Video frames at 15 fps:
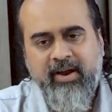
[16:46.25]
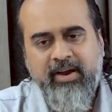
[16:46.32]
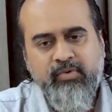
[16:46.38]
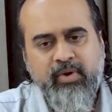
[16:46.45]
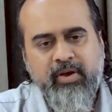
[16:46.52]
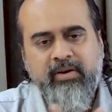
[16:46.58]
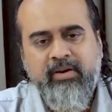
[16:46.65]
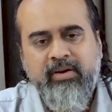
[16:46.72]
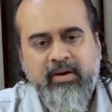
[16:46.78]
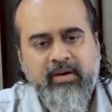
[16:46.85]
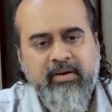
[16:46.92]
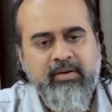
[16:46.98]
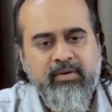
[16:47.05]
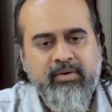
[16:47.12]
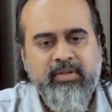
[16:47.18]
Why do I
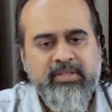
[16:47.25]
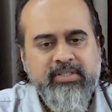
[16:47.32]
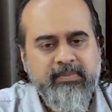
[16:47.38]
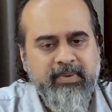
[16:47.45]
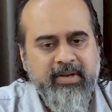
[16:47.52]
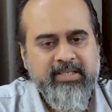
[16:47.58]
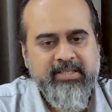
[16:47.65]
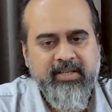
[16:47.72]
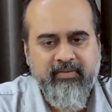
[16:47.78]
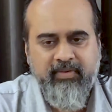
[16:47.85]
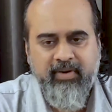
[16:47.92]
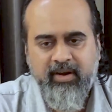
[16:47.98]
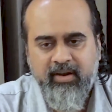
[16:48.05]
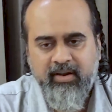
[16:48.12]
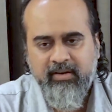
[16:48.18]
return to this place
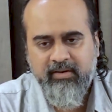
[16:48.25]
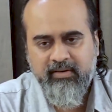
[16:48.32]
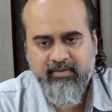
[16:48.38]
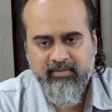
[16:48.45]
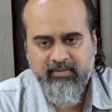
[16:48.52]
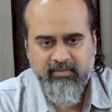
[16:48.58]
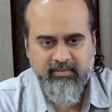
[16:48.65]
every day?